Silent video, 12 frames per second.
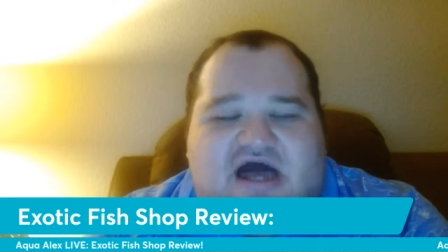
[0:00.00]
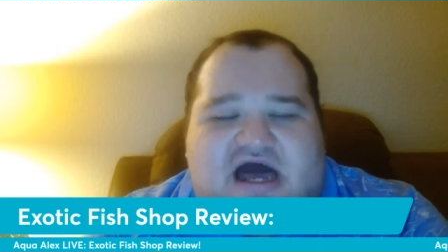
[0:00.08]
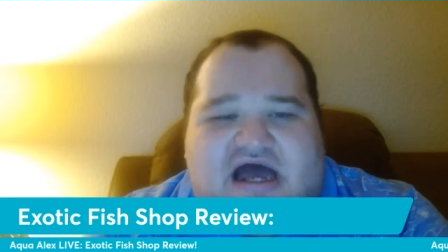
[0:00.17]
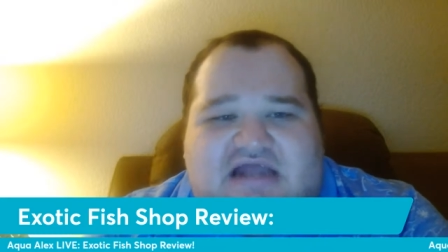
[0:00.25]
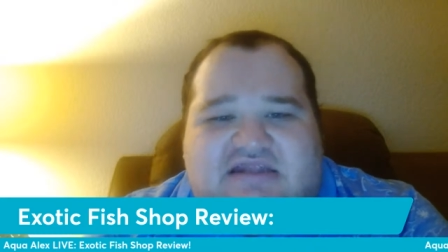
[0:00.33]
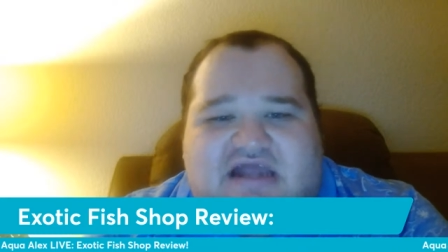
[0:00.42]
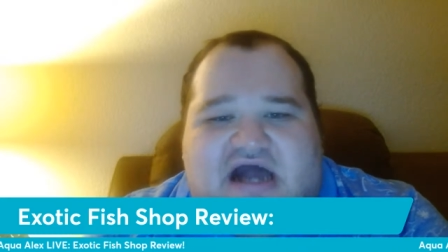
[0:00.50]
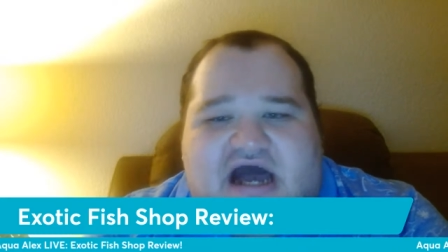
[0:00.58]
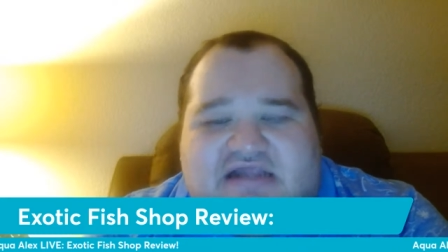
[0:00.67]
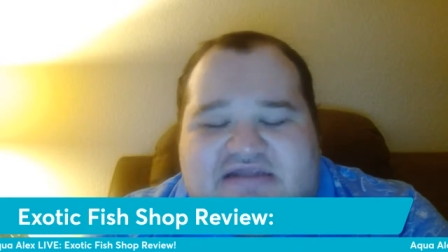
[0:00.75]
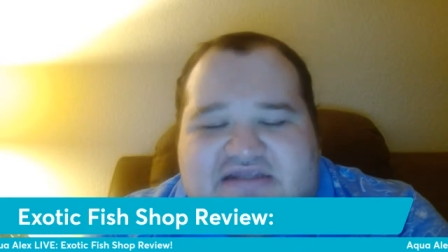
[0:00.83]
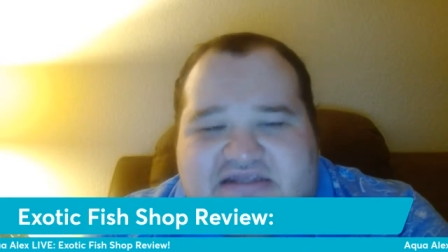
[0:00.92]

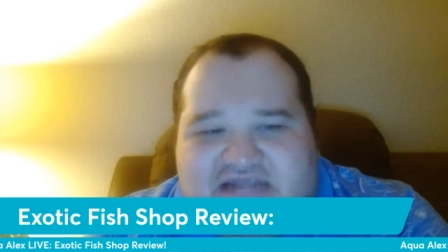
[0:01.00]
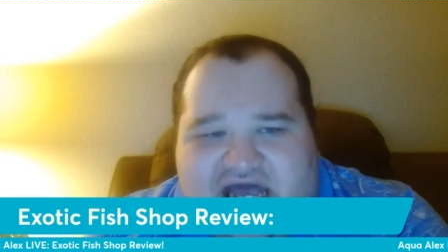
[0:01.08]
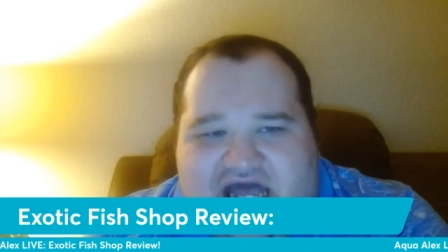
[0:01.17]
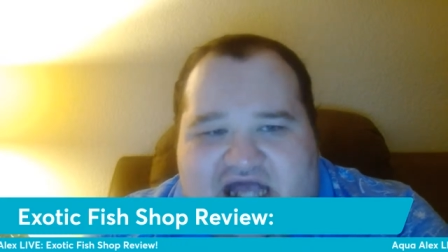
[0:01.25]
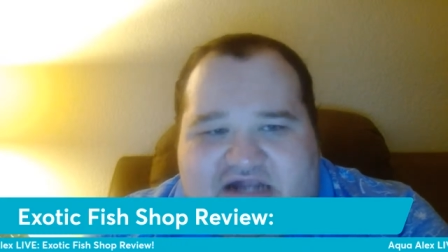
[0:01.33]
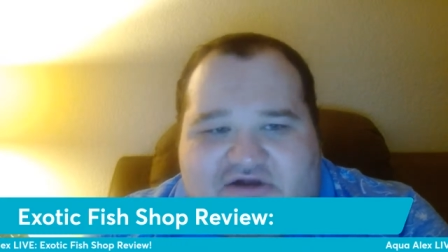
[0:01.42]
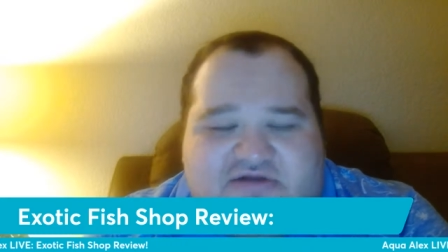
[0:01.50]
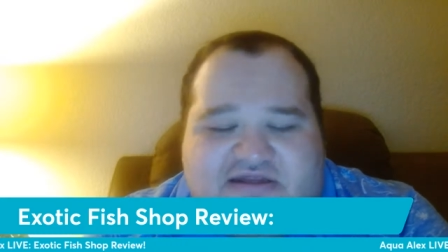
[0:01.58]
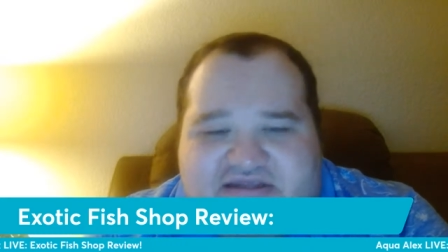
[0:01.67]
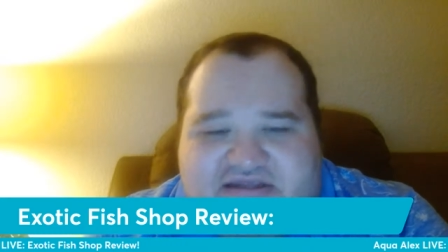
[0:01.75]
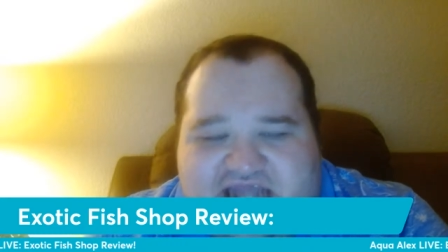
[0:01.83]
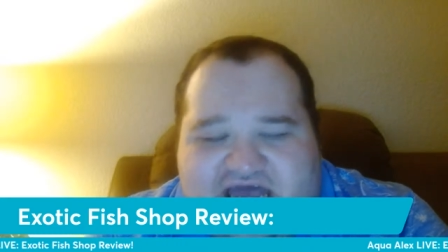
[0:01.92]
on stock or
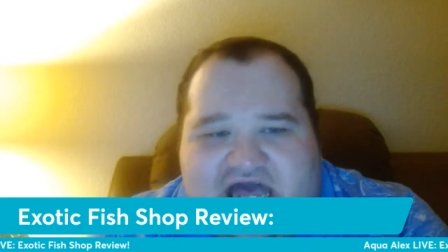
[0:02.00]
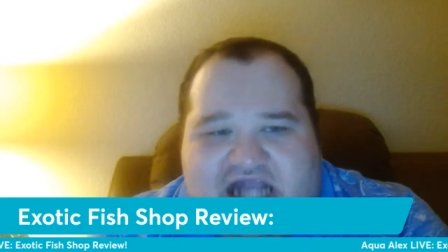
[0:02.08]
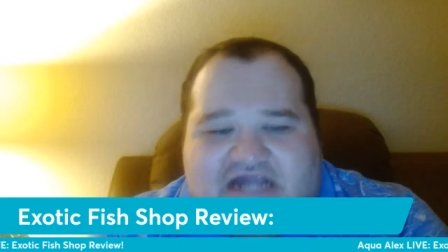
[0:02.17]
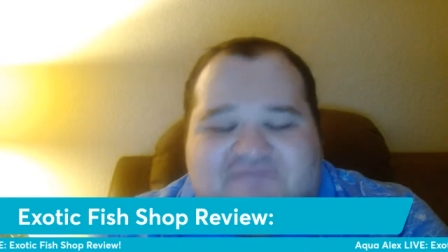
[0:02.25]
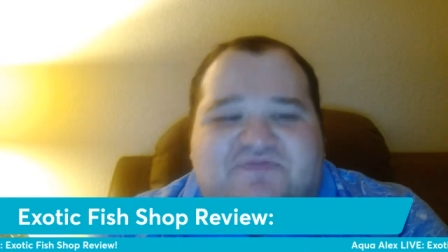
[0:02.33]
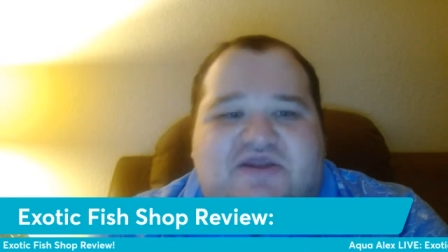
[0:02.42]
in stock.